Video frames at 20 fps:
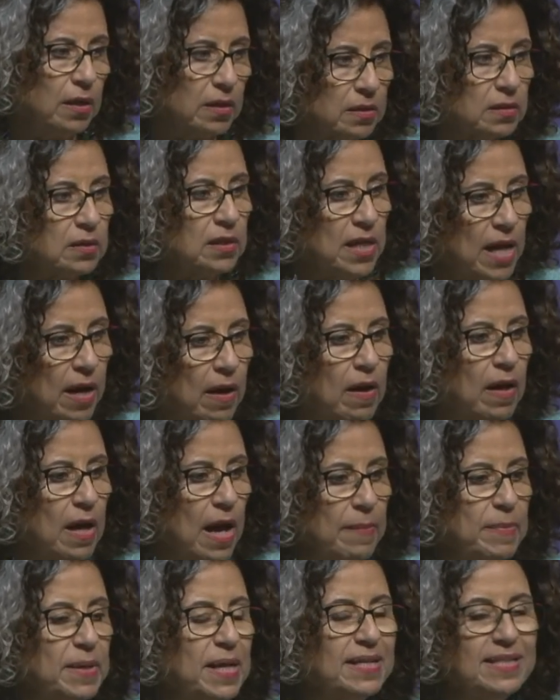yeah, I
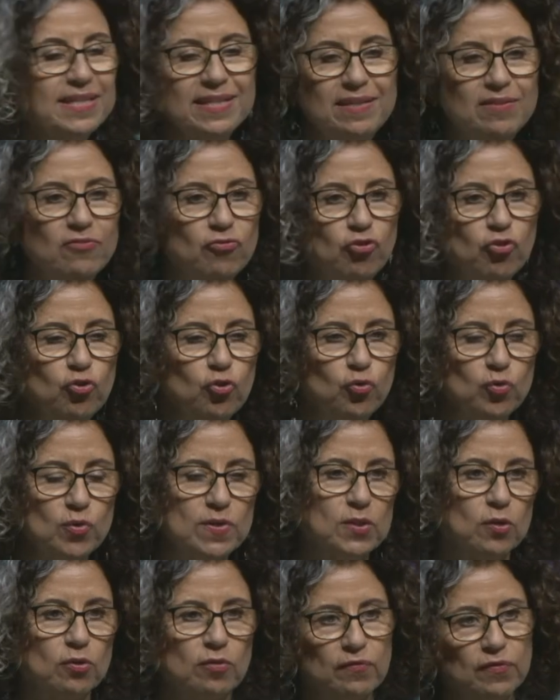mean, I didn't do
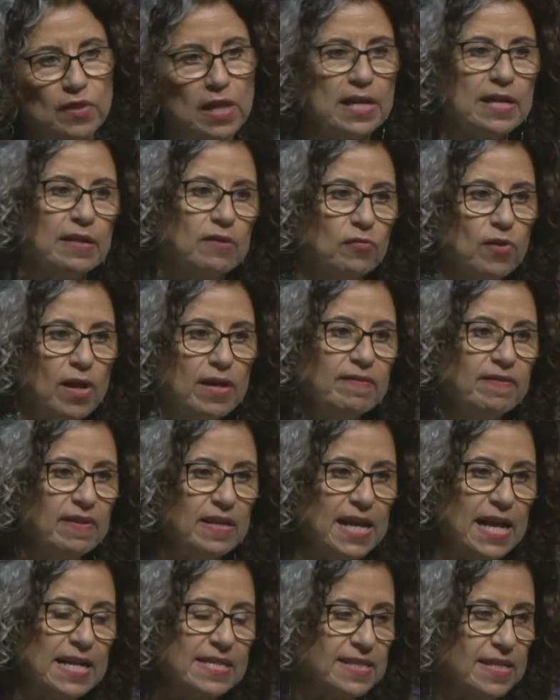sort of like
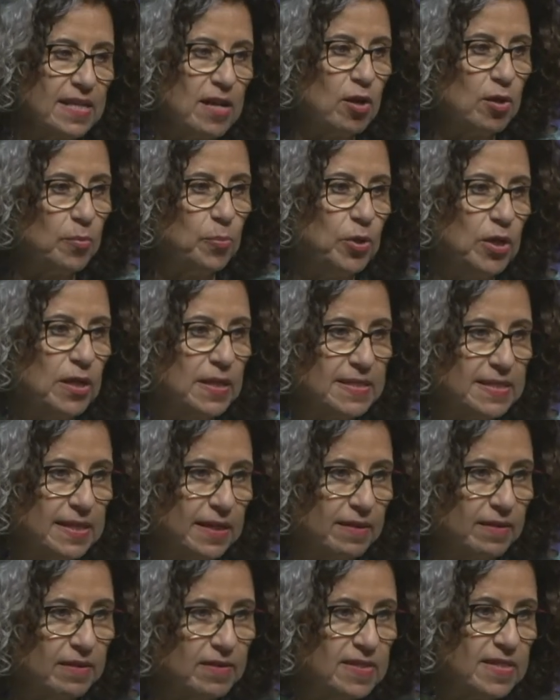writing as a young
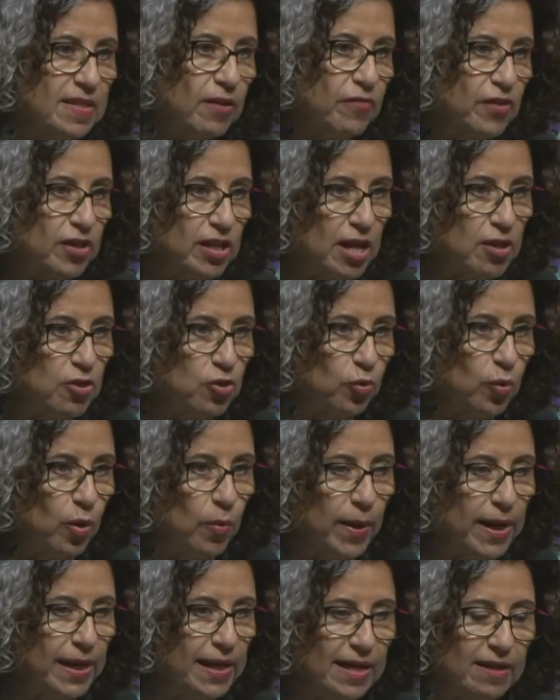person, stuff that I threw
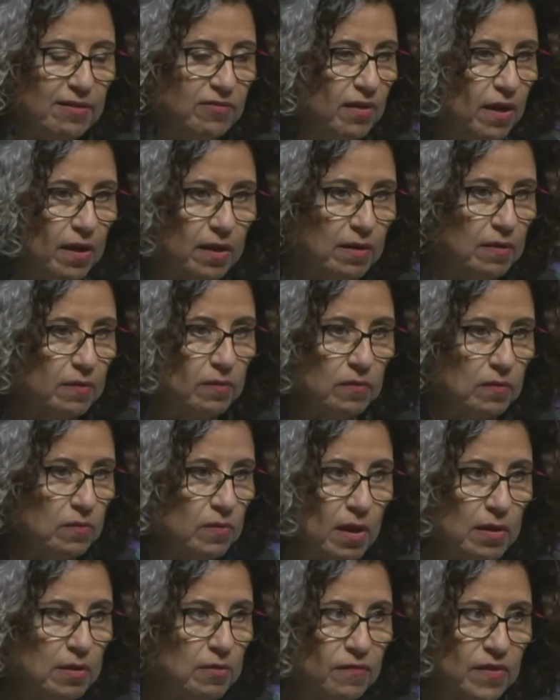away later,
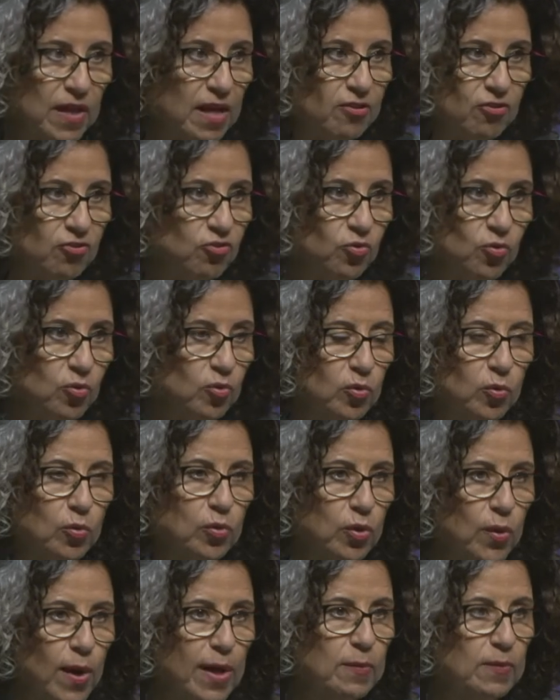none of that at all,
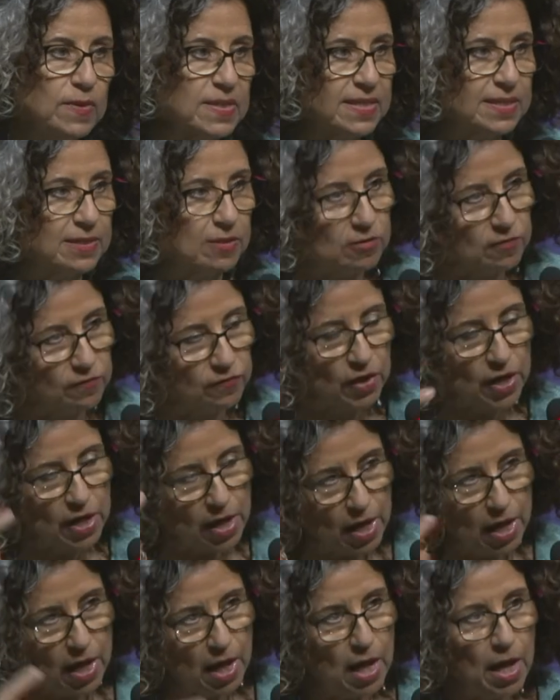although I was sort of
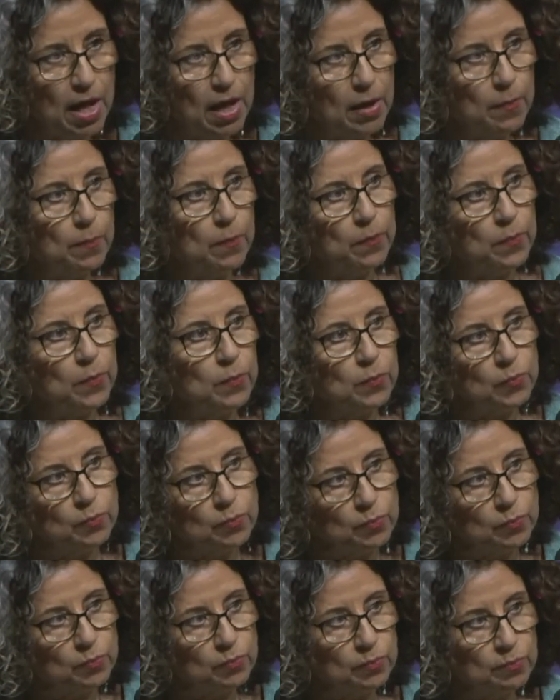
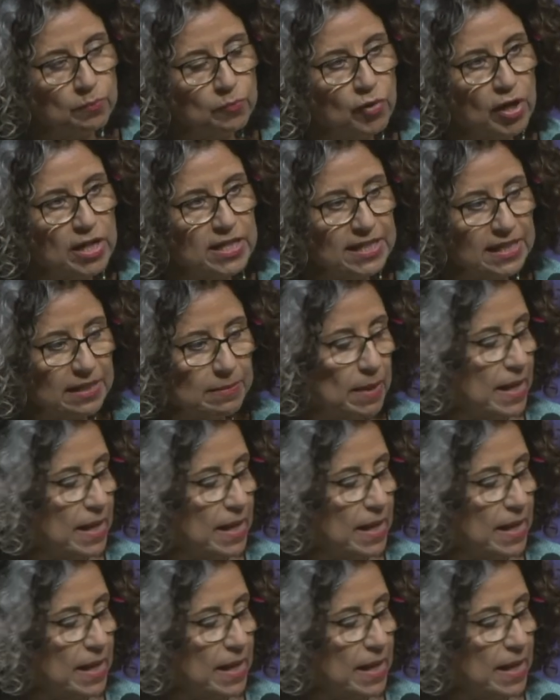writing in my